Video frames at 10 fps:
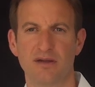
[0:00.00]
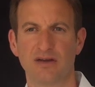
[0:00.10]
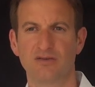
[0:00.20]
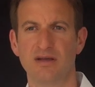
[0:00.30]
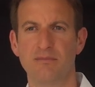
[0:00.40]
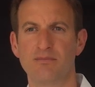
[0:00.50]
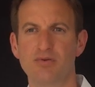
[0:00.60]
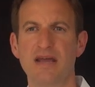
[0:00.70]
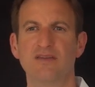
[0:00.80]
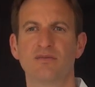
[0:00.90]
that actually
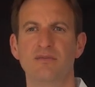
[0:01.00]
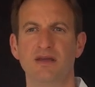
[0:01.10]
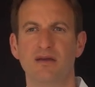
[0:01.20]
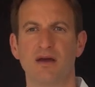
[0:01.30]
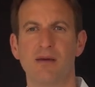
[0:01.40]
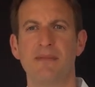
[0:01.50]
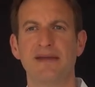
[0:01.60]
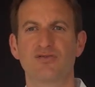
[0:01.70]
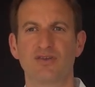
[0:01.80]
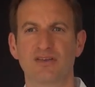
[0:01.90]
breaks me a
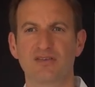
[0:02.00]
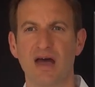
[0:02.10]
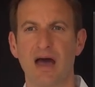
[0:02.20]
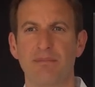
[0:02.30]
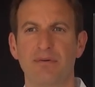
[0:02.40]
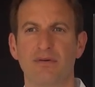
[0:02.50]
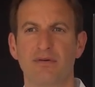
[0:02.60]
matrix up,